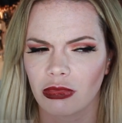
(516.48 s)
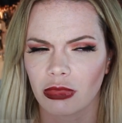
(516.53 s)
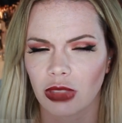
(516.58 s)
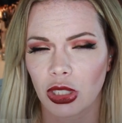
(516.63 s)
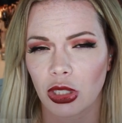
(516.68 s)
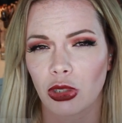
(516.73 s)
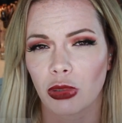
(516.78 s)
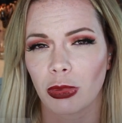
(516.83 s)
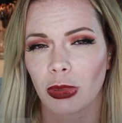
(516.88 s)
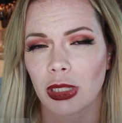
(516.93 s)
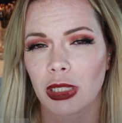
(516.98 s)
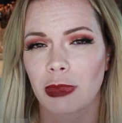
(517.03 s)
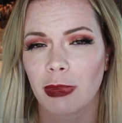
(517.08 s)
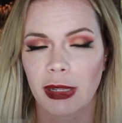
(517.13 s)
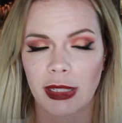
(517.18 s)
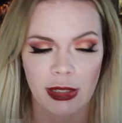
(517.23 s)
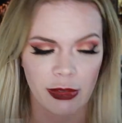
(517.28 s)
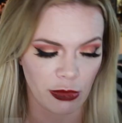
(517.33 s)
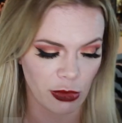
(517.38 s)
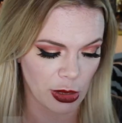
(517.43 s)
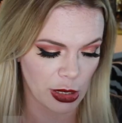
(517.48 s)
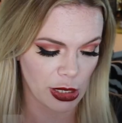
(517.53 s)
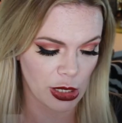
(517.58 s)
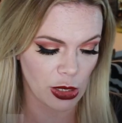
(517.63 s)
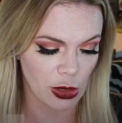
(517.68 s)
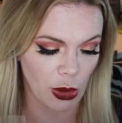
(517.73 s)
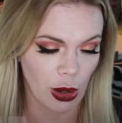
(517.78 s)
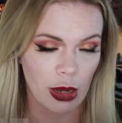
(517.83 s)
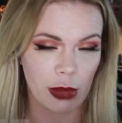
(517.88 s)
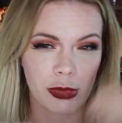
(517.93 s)
the super expensive one.
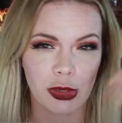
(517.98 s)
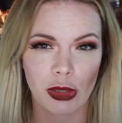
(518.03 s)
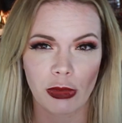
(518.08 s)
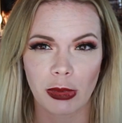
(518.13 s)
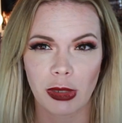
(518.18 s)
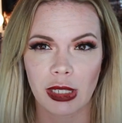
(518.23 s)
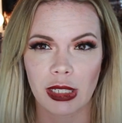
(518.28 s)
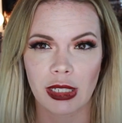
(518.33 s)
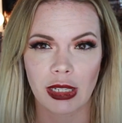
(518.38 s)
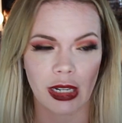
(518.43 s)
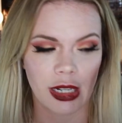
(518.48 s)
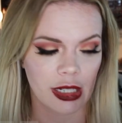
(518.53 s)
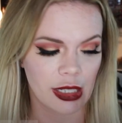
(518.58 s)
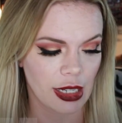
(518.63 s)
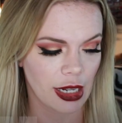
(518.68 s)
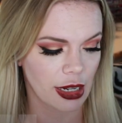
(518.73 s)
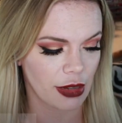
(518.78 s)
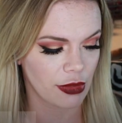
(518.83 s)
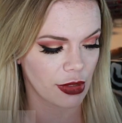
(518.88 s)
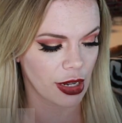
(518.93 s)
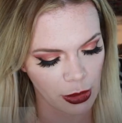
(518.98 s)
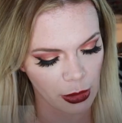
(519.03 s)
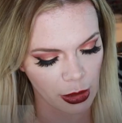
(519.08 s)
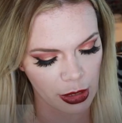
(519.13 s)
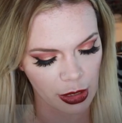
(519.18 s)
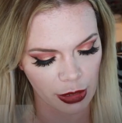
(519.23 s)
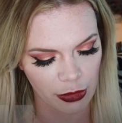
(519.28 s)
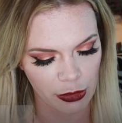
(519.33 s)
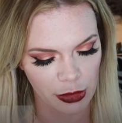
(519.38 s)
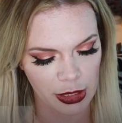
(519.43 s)
So I'm super excited to have that. So
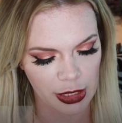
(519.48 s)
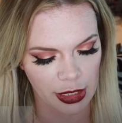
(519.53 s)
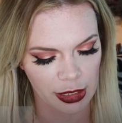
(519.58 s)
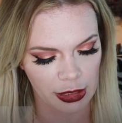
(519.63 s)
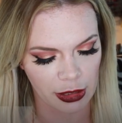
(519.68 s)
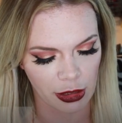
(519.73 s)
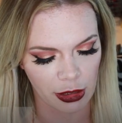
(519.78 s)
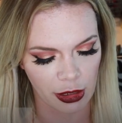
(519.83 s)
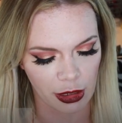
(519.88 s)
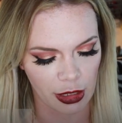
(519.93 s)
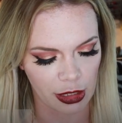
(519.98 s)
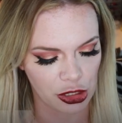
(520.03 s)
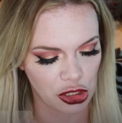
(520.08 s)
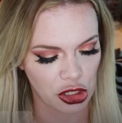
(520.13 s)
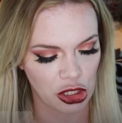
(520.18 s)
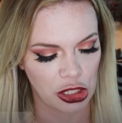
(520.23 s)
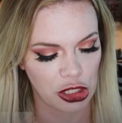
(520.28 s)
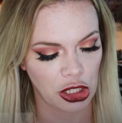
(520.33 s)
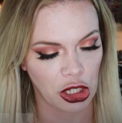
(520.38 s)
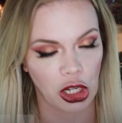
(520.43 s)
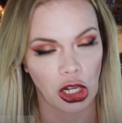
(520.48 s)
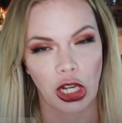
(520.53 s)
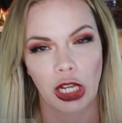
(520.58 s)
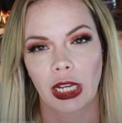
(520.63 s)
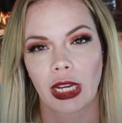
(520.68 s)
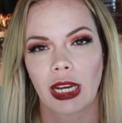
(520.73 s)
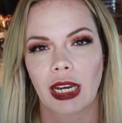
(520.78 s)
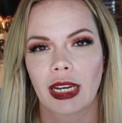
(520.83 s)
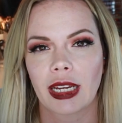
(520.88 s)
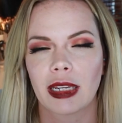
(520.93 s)
enough with technology
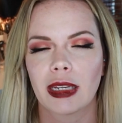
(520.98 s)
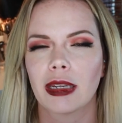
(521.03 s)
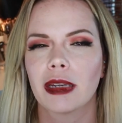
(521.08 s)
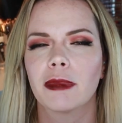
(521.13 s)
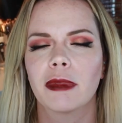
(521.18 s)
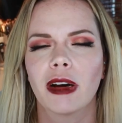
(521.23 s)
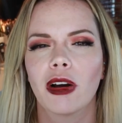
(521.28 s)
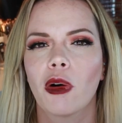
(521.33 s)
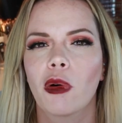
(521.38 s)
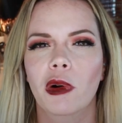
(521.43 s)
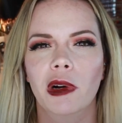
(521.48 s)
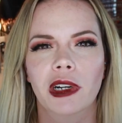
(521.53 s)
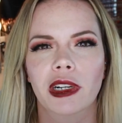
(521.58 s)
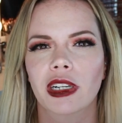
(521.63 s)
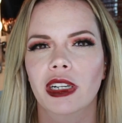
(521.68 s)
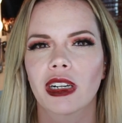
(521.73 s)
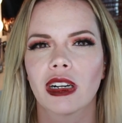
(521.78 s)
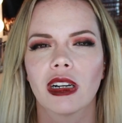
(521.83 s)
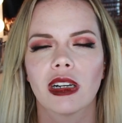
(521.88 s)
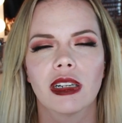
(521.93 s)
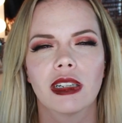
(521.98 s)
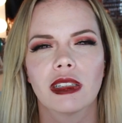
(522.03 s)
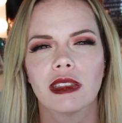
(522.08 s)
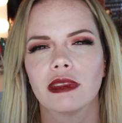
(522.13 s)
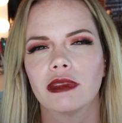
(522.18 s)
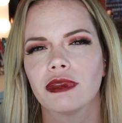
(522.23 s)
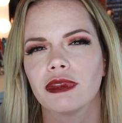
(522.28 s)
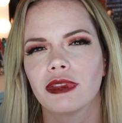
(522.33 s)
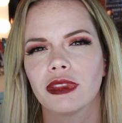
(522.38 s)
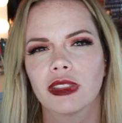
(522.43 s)
talk. I am a hoarder
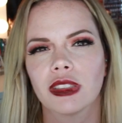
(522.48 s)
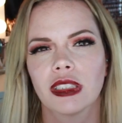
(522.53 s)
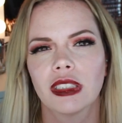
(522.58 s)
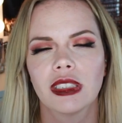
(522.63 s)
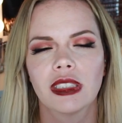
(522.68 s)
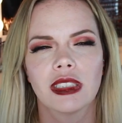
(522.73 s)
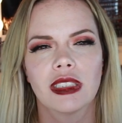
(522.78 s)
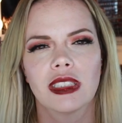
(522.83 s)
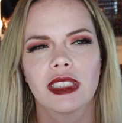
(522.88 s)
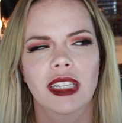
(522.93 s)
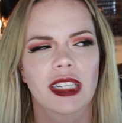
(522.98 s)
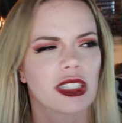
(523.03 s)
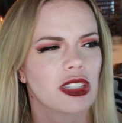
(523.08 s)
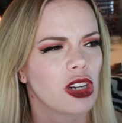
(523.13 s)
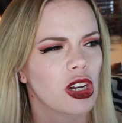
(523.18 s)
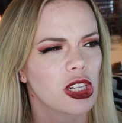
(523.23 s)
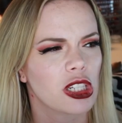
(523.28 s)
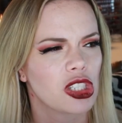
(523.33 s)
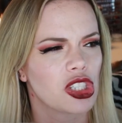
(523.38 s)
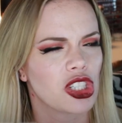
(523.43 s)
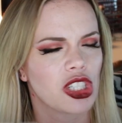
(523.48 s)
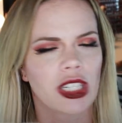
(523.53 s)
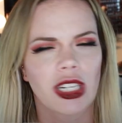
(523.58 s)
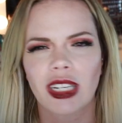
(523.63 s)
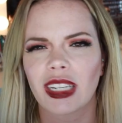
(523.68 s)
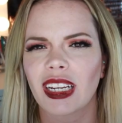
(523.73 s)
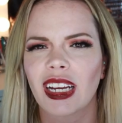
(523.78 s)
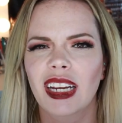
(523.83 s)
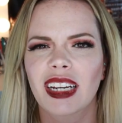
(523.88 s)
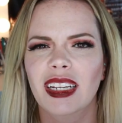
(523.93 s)
of technology,
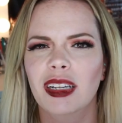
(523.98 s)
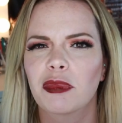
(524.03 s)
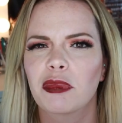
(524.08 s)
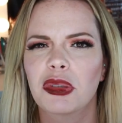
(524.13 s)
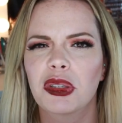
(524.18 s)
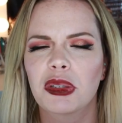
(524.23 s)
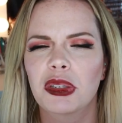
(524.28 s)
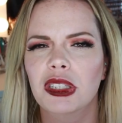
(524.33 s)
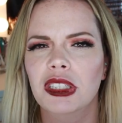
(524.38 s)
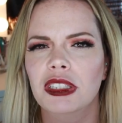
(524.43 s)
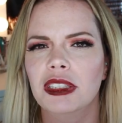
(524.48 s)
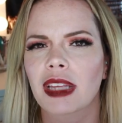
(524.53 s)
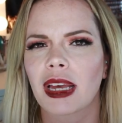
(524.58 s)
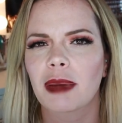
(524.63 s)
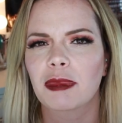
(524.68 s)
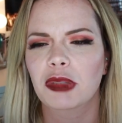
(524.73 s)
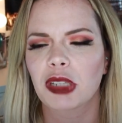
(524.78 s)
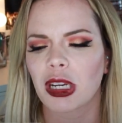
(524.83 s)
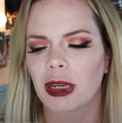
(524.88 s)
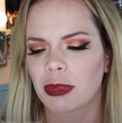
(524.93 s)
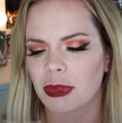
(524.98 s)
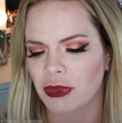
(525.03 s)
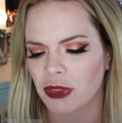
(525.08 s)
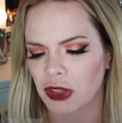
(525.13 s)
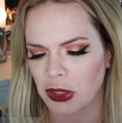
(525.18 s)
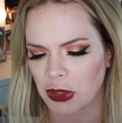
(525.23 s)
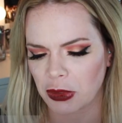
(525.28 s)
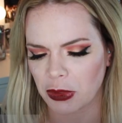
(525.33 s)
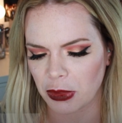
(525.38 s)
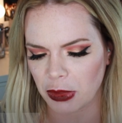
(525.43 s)
any kind of computers, laptops,
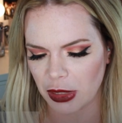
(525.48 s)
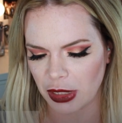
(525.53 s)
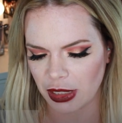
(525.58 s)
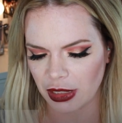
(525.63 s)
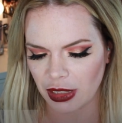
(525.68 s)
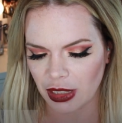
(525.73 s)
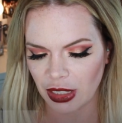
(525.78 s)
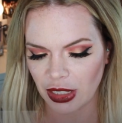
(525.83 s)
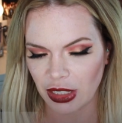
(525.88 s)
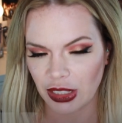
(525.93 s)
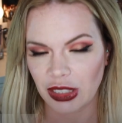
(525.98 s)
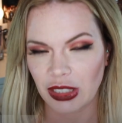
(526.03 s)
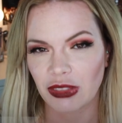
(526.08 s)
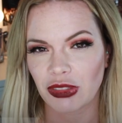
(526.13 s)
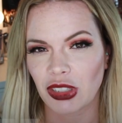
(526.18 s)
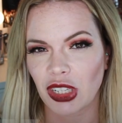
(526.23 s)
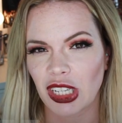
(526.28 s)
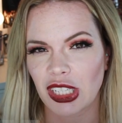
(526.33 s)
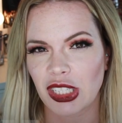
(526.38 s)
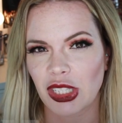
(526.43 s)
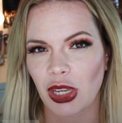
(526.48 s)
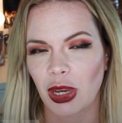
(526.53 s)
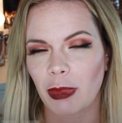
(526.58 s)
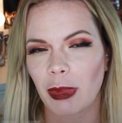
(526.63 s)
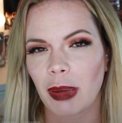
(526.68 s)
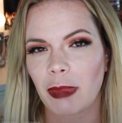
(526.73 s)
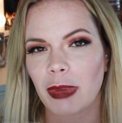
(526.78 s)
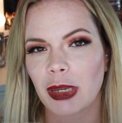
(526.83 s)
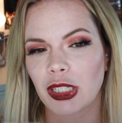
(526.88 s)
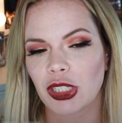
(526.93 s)
phones. If you guys saw
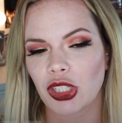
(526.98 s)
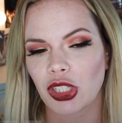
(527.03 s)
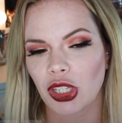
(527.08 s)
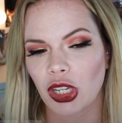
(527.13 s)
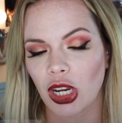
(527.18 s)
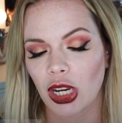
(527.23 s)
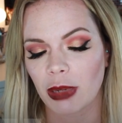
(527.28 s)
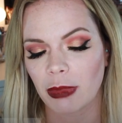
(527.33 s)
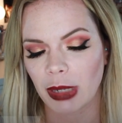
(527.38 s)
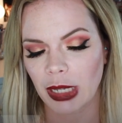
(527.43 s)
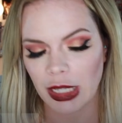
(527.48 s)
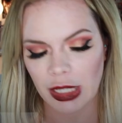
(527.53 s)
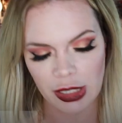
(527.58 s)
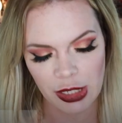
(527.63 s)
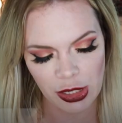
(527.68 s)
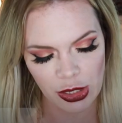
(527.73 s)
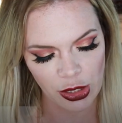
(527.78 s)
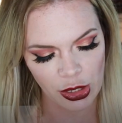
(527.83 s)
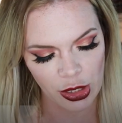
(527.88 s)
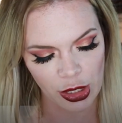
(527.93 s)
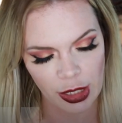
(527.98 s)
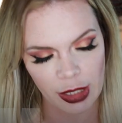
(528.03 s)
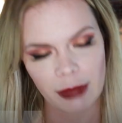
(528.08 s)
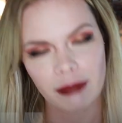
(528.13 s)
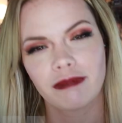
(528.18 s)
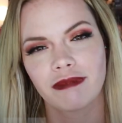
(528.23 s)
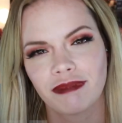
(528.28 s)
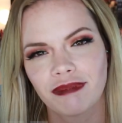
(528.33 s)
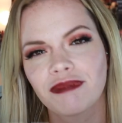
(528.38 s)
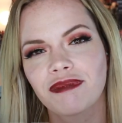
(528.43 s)
my picture on my
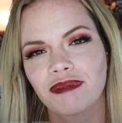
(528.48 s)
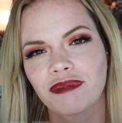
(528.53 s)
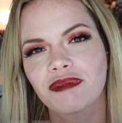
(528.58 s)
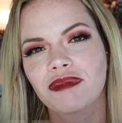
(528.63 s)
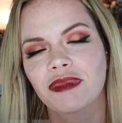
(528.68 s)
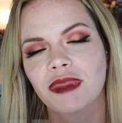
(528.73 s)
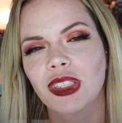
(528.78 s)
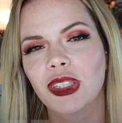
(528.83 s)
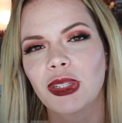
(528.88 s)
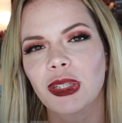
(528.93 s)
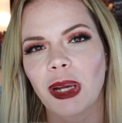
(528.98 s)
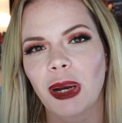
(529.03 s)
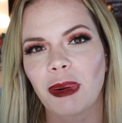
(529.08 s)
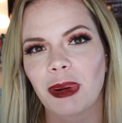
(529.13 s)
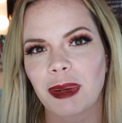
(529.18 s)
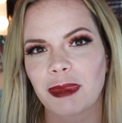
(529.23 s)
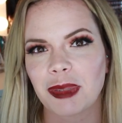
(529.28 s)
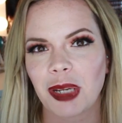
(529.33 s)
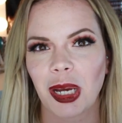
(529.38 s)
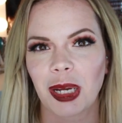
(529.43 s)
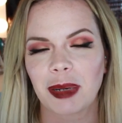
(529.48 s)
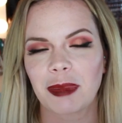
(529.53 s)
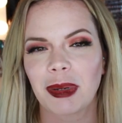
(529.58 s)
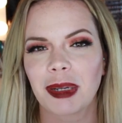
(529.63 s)
Instagram, you know what I'm talking